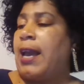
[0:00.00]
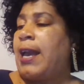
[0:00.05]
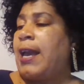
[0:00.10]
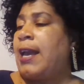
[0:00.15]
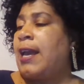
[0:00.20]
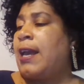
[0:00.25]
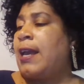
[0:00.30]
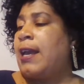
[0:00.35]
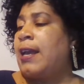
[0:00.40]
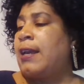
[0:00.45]

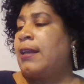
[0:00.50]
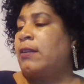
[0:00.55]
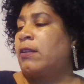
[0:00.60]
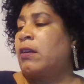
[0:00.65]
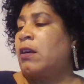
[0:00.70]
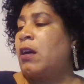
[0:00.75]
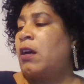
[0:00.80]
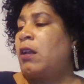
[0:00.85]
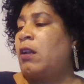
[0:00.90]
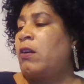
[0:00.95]
And the
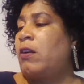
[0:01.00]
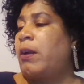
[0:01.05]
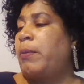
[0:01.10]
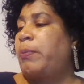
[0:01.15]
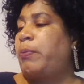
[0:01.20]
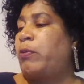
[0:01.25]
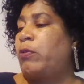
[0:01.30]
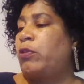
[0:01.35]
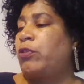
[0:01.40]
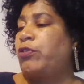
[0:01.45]
color I
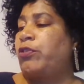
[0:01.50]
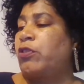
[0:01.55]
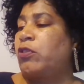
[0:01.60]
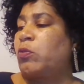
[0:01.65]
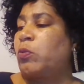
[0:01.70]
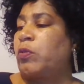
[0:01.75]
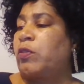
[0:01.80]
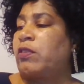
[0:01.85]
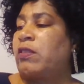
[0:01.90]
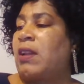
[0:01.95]

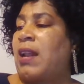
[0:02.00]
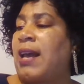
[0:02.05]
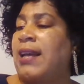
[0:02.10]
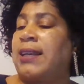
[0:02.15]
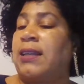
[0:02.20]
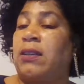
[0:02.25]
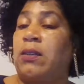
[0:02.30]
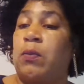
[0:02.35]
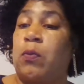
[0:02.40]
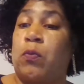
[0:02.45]
purchased was
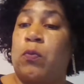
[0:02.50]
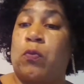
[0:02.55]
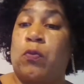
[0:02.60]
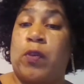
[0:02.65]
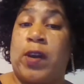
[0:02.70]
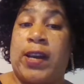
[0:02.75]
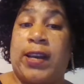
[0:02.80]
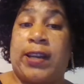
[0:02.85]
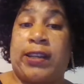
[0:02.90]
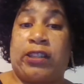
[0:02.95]
light
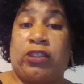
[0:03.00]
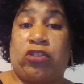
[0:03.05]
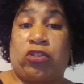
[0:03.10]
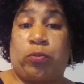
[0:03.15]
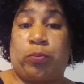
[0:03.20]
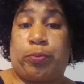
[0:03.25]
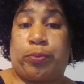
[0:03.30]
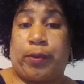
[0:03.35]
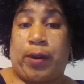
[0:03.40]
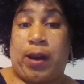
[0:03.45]

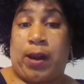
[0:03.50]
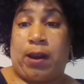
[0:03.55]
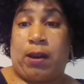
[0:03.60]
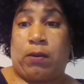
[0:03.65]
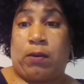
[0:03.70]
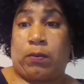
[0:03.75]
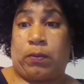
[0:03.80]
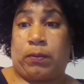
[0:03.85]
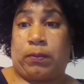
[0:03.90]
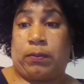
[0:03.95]
reddish
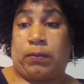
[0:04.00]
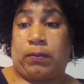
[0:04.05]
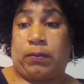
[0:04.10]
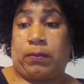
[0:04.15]
brown.